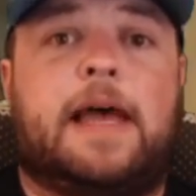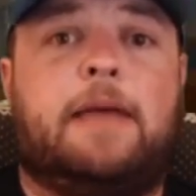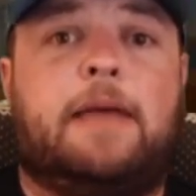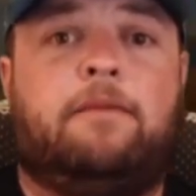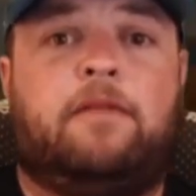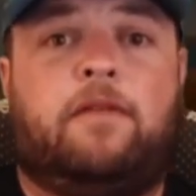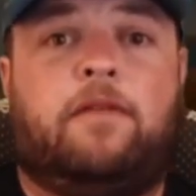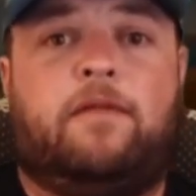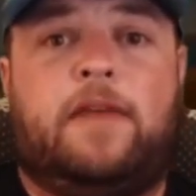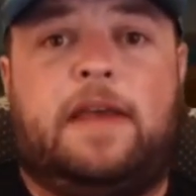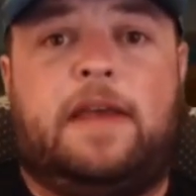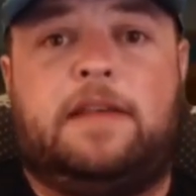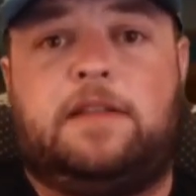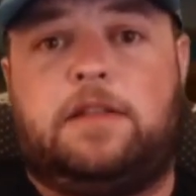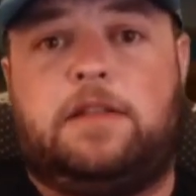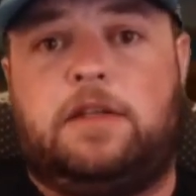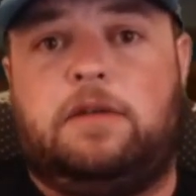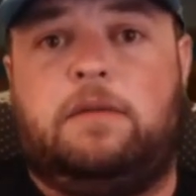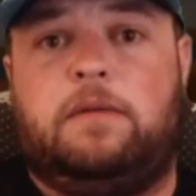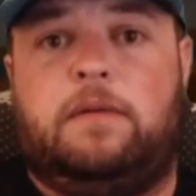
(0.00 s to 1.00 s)
time for
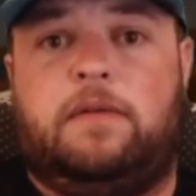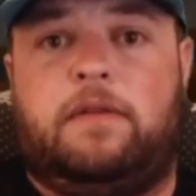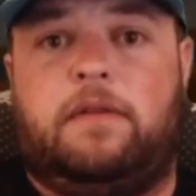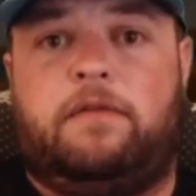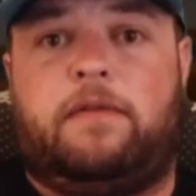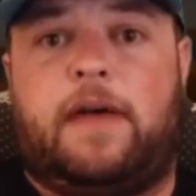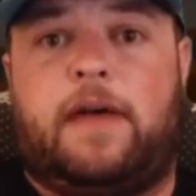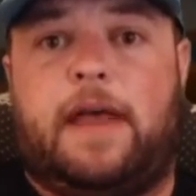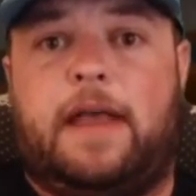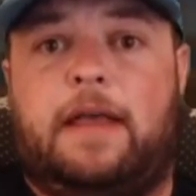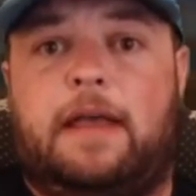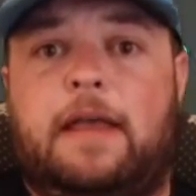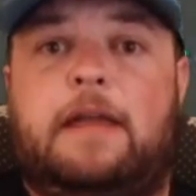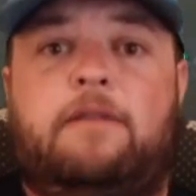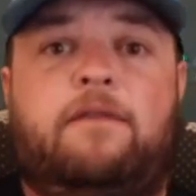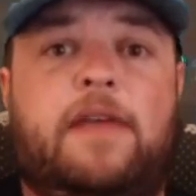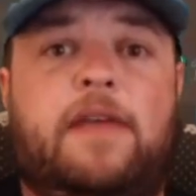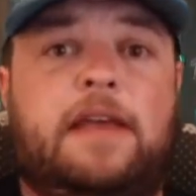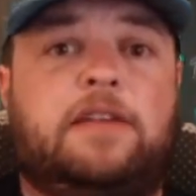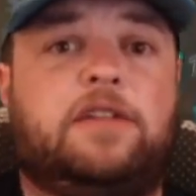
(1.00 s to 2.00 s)
phase 2 of the fight.
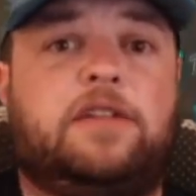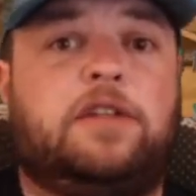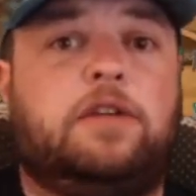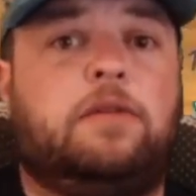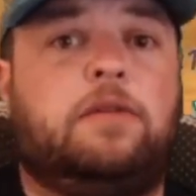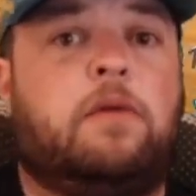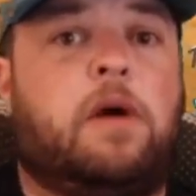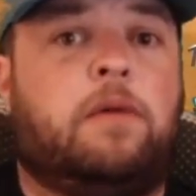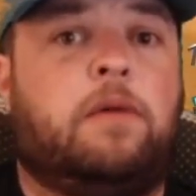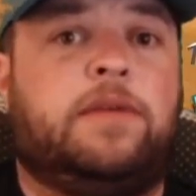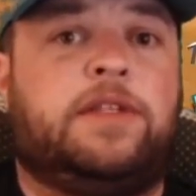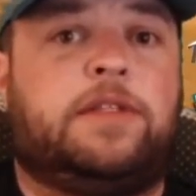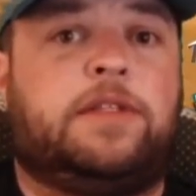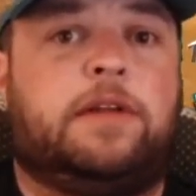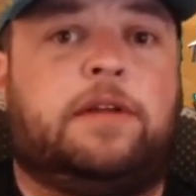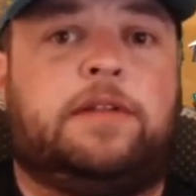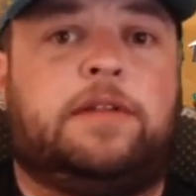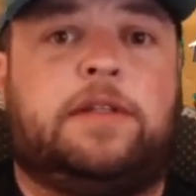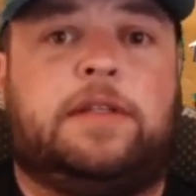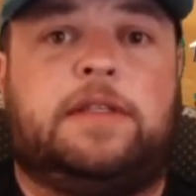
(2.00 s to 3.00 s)
And phase 2 always
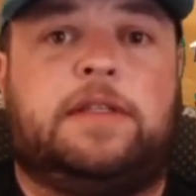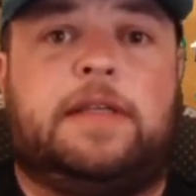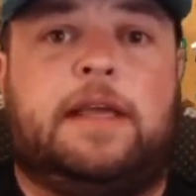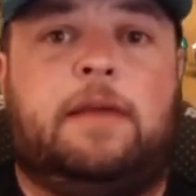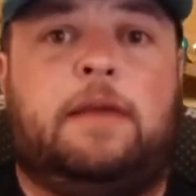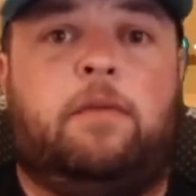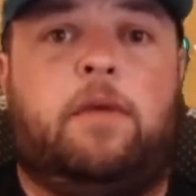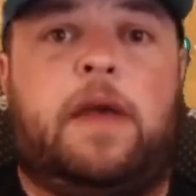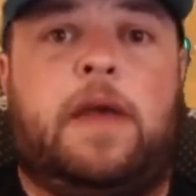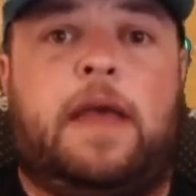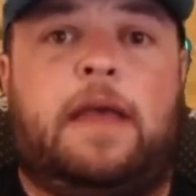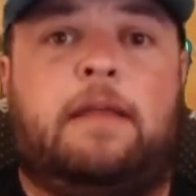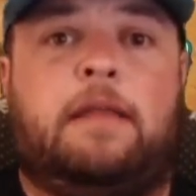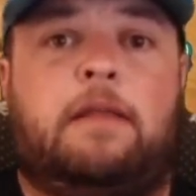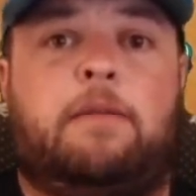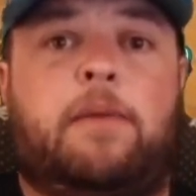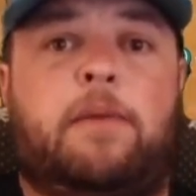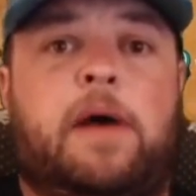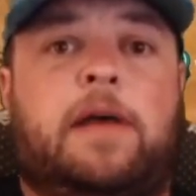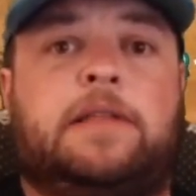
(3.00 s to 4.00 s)
starts the same way.
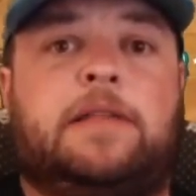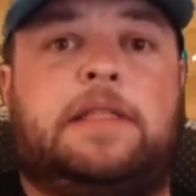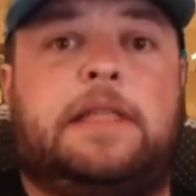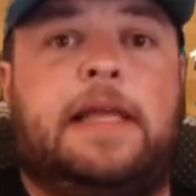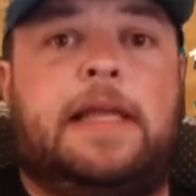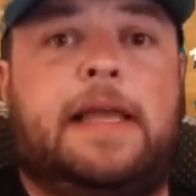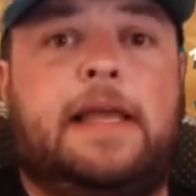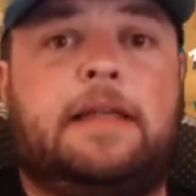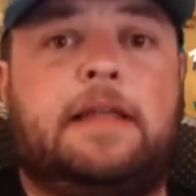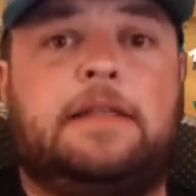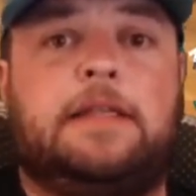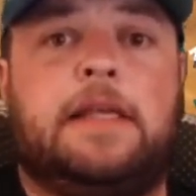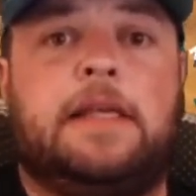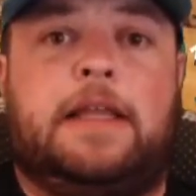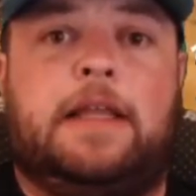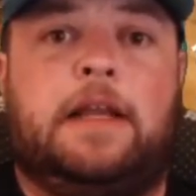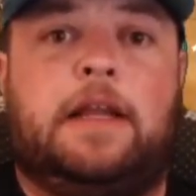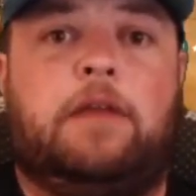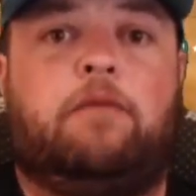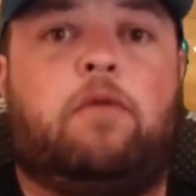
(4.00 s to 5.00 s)
The boss lands
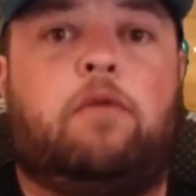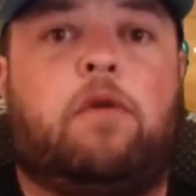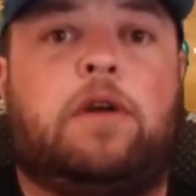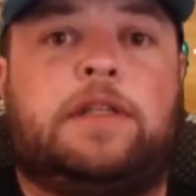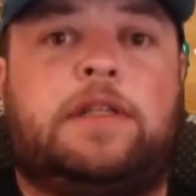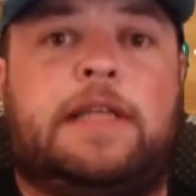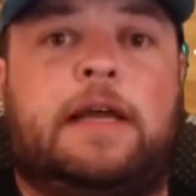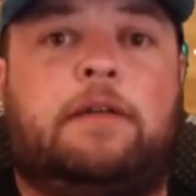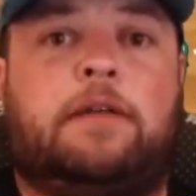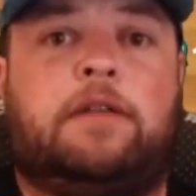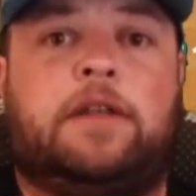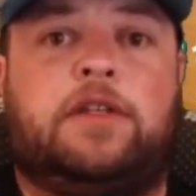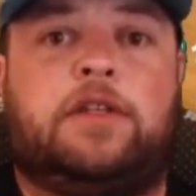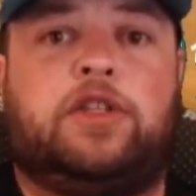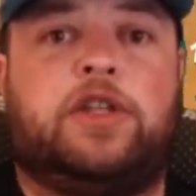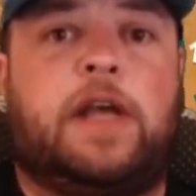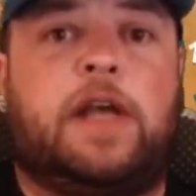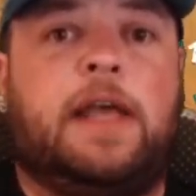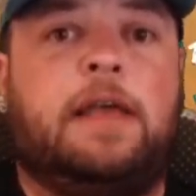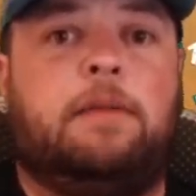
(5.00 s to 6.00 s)
and then he roars out this
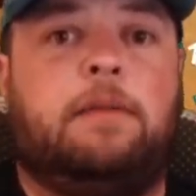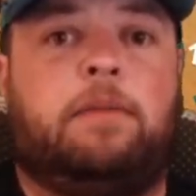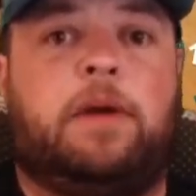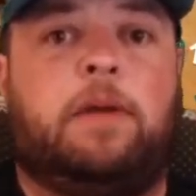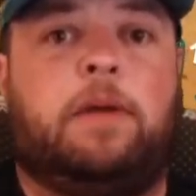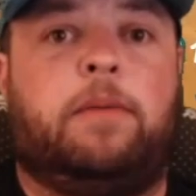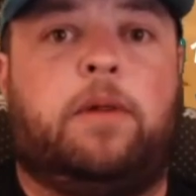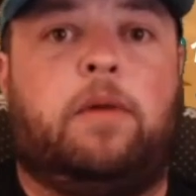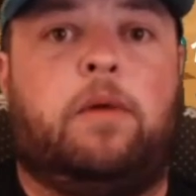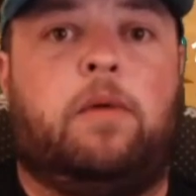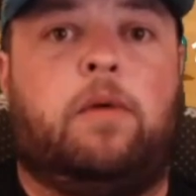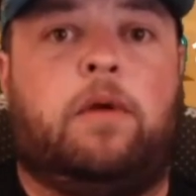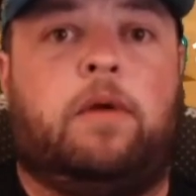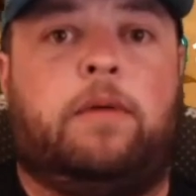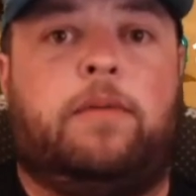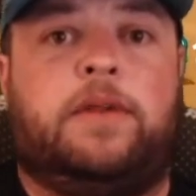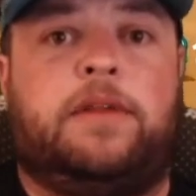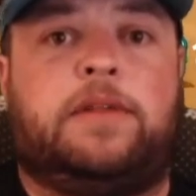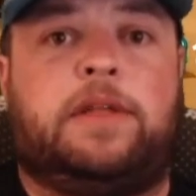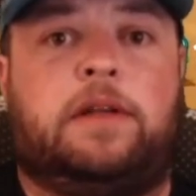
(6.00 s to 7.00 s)
giant purple
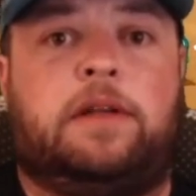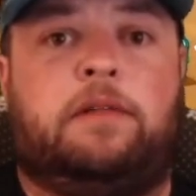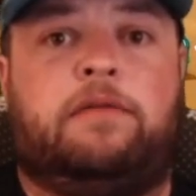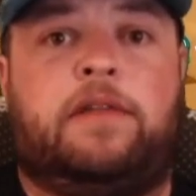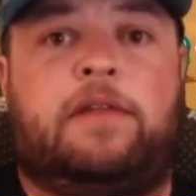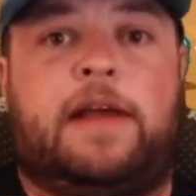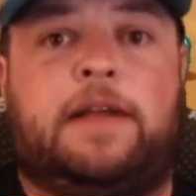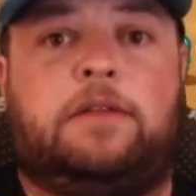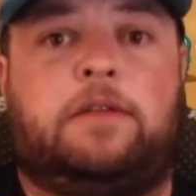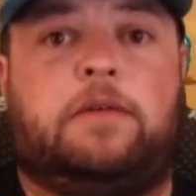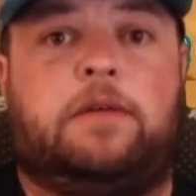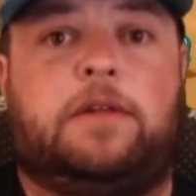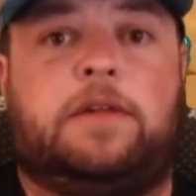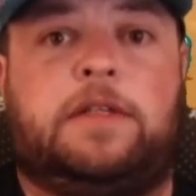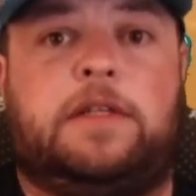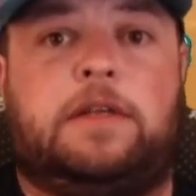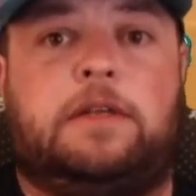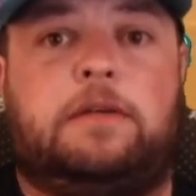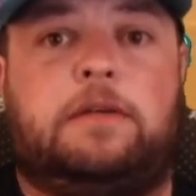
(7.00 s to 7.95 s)
orb that's going to fly towards